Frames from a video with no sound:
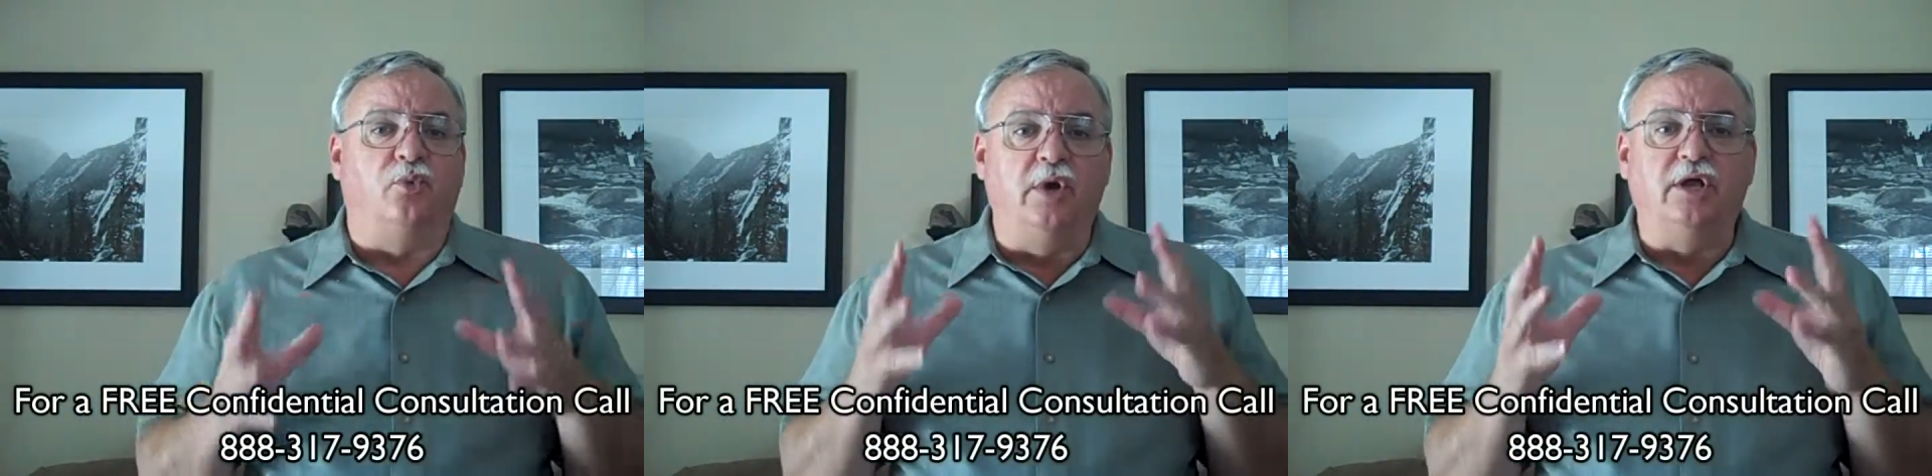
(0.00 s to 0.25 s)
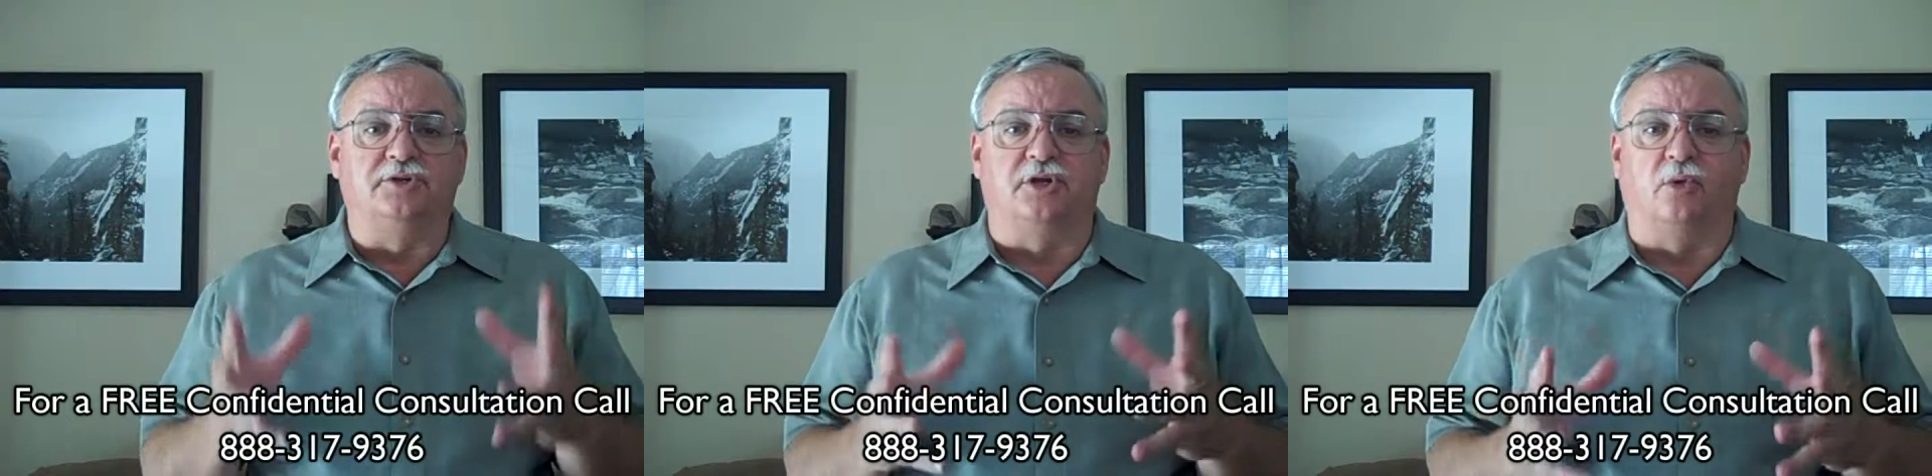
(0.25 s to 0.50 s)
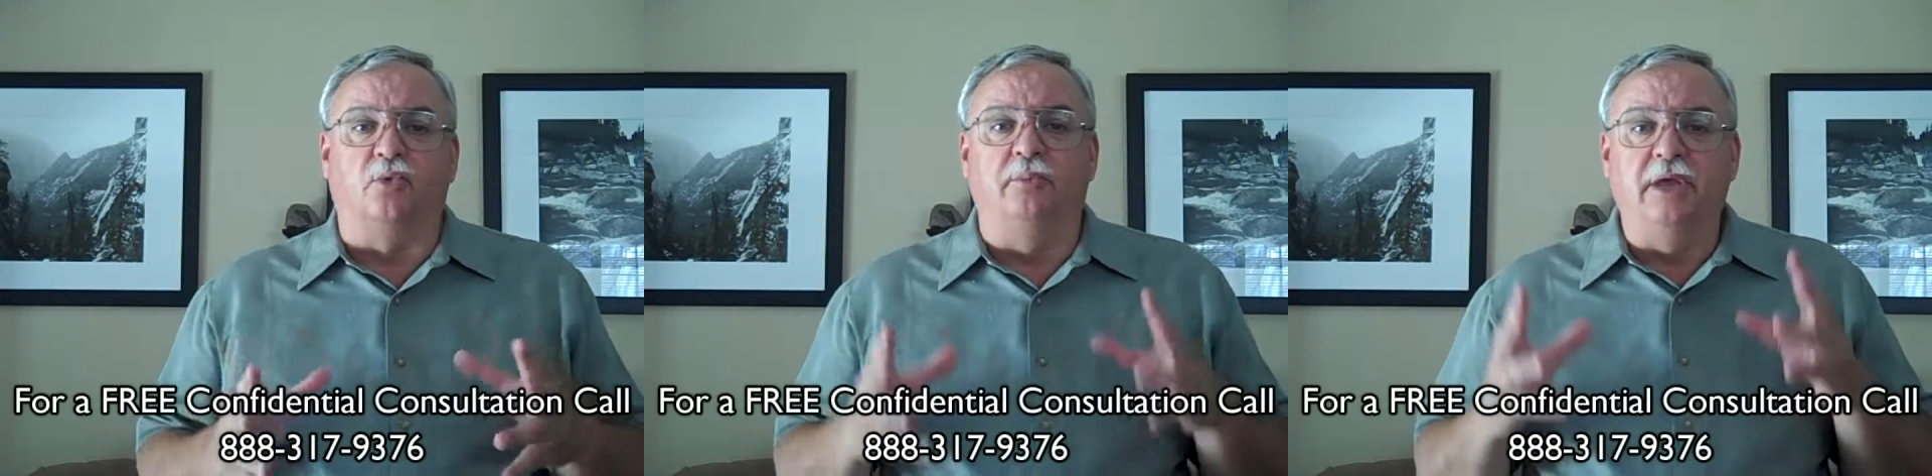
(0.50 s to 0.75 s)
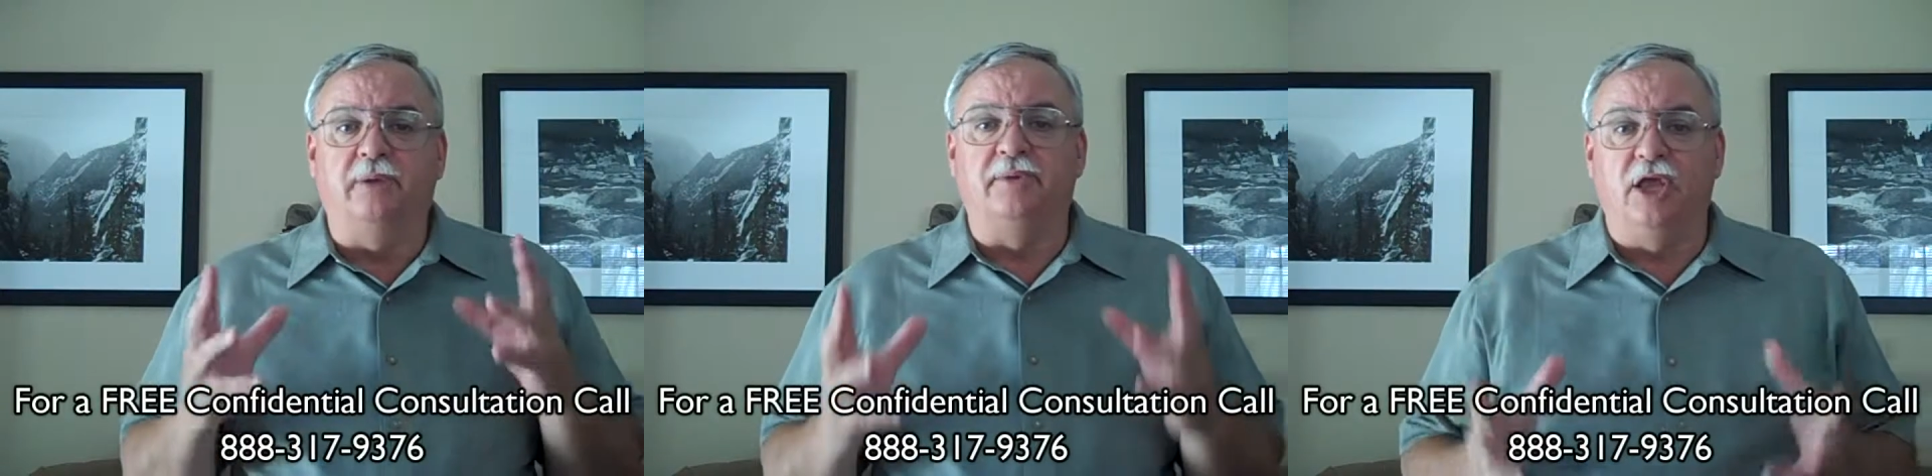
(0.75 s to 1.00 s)
realtor will
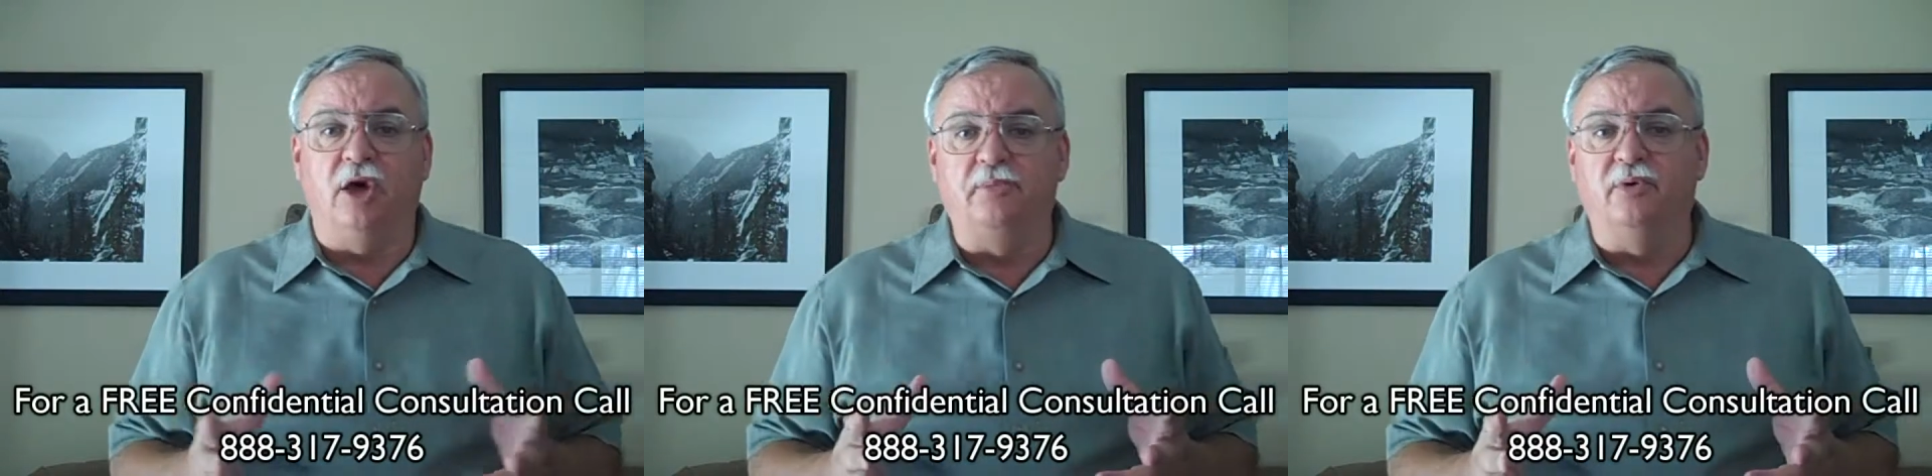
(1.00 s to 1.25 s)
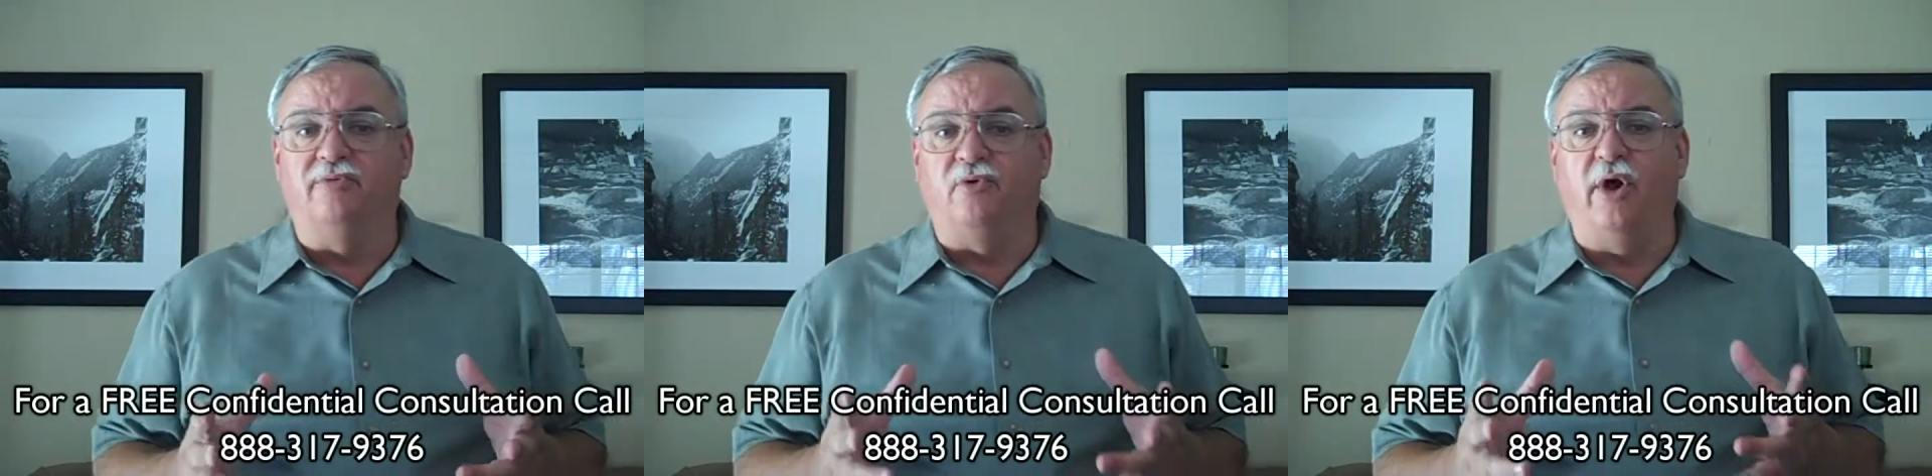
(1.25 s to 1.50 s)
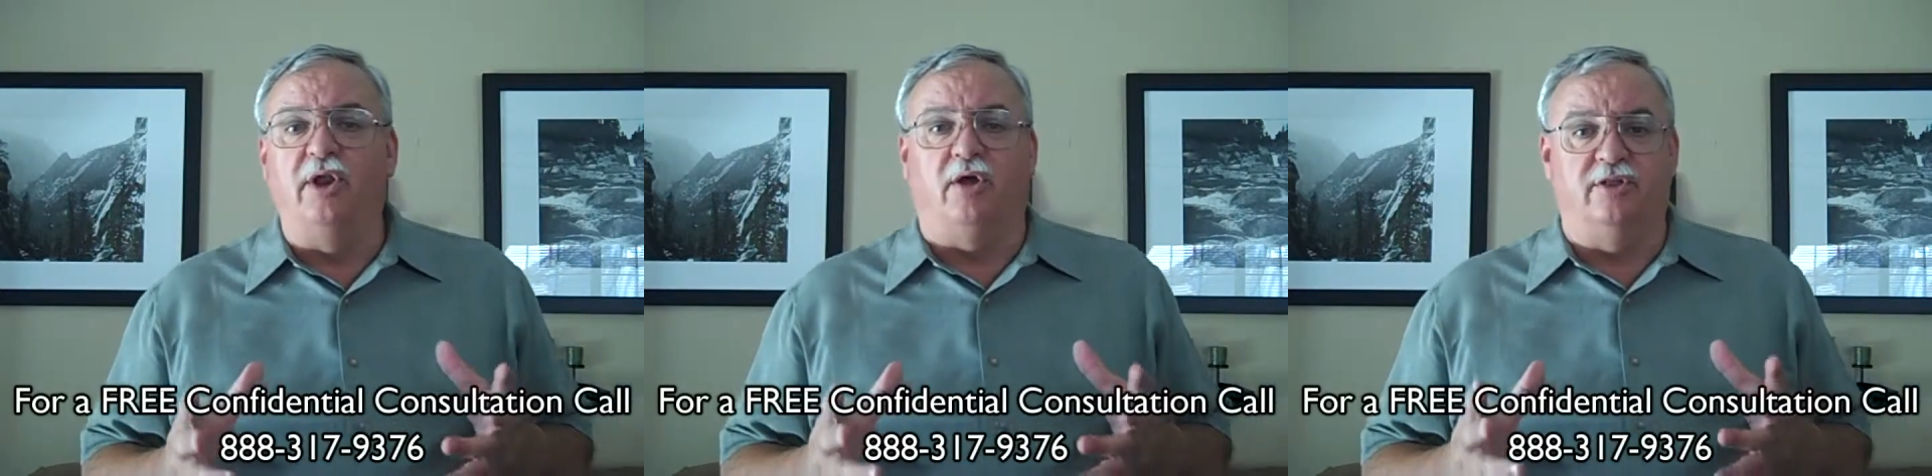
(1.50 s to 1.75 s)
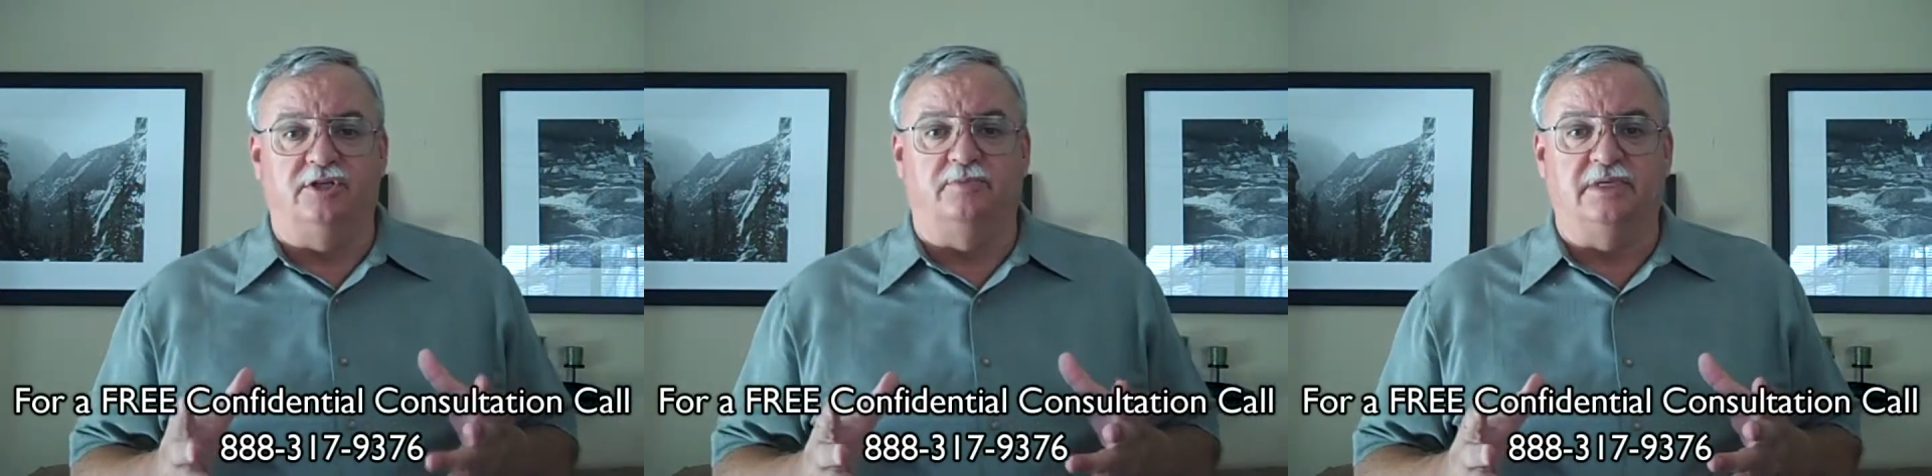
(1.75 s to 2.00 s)
be able to help you avoid all
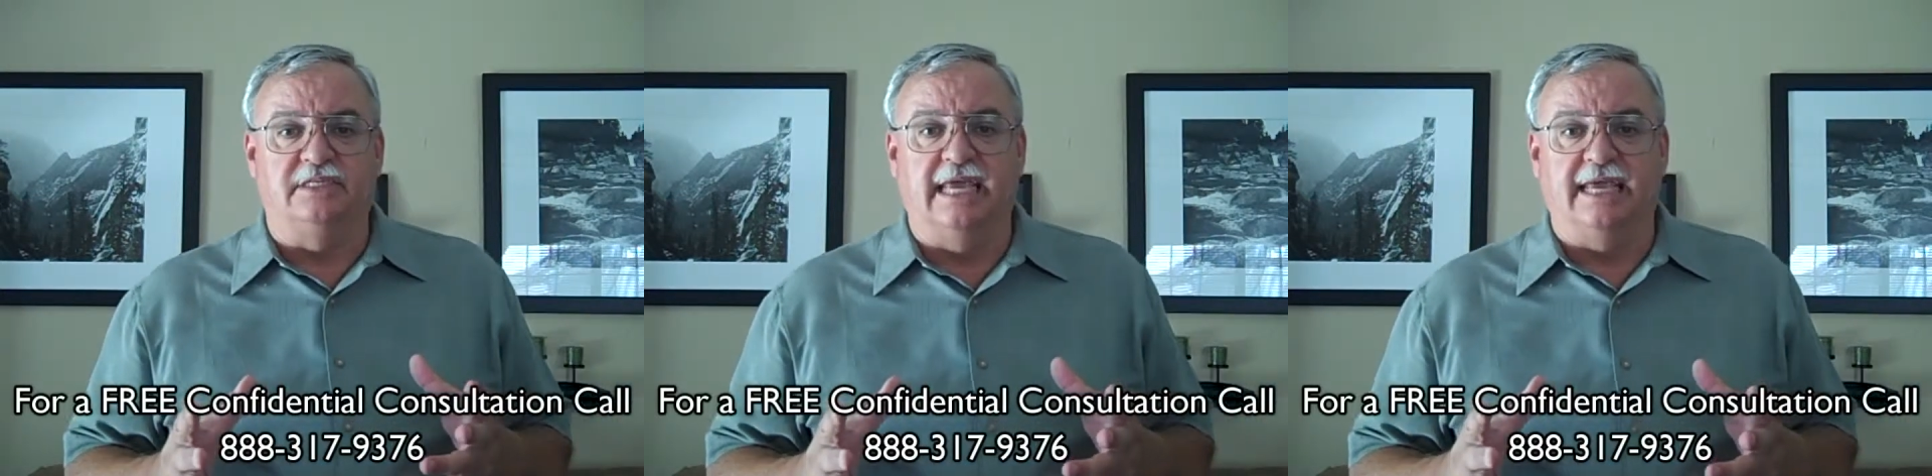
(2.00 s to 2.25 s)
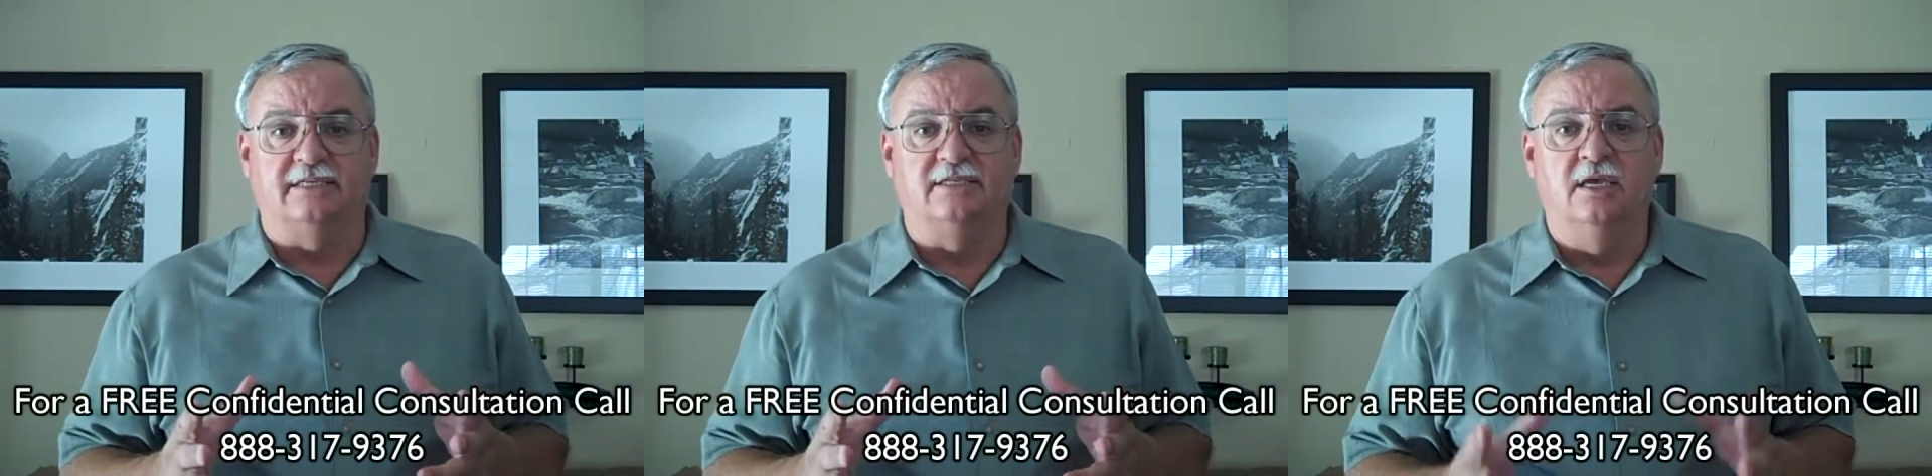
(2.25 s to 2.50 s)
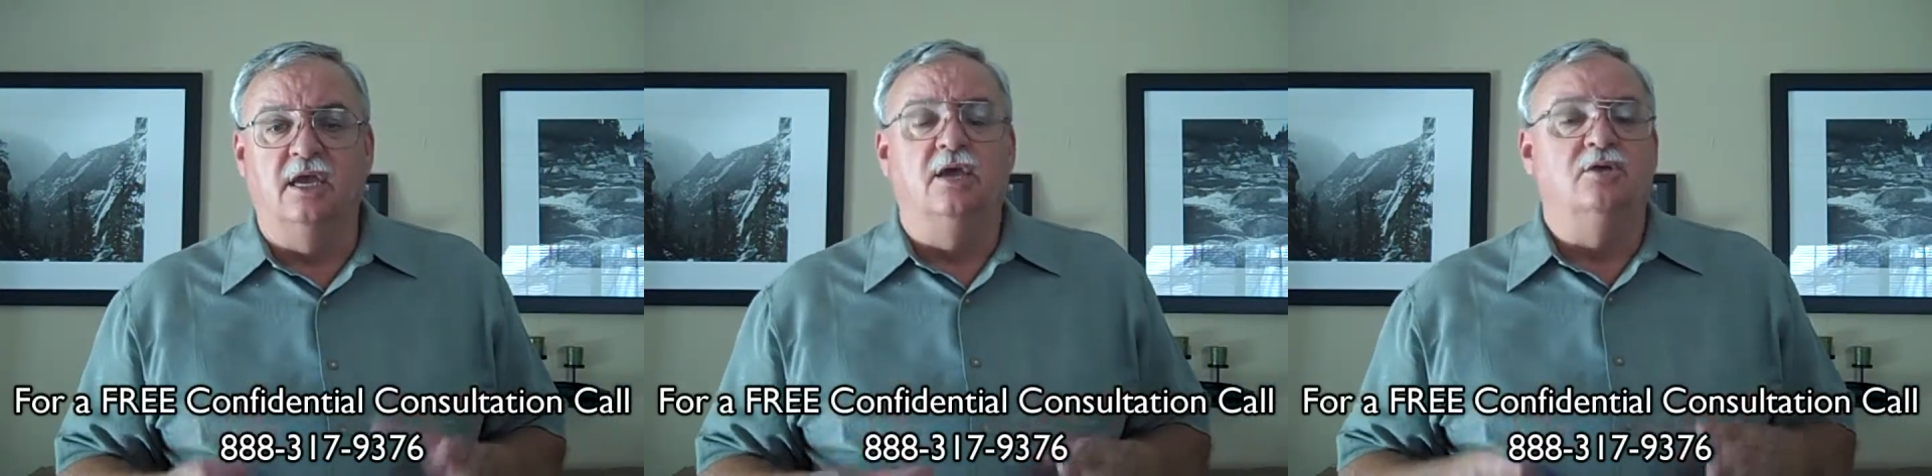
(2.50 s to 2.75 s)
these mistakes.